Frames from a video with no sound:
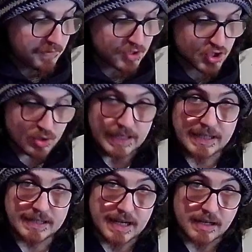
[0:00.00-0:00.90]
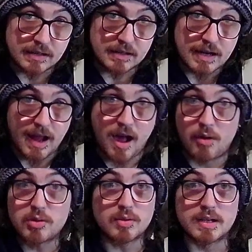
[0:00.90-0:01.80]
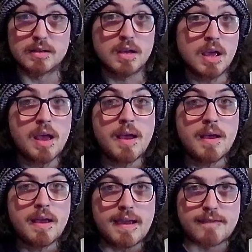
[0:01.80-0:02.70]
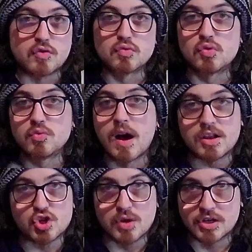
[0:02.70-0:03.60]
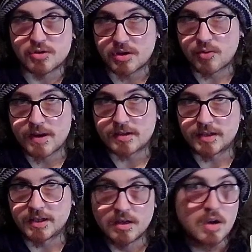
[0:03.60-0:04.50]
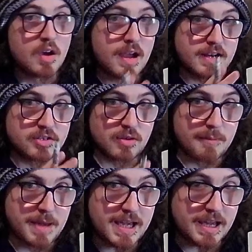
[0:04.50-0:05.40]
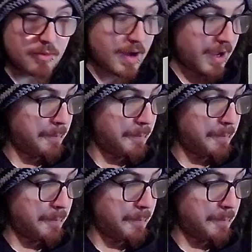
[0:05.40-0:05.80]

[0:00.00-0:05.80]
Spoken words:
training data and how you can, if you do not structure it correctly and do not make it right,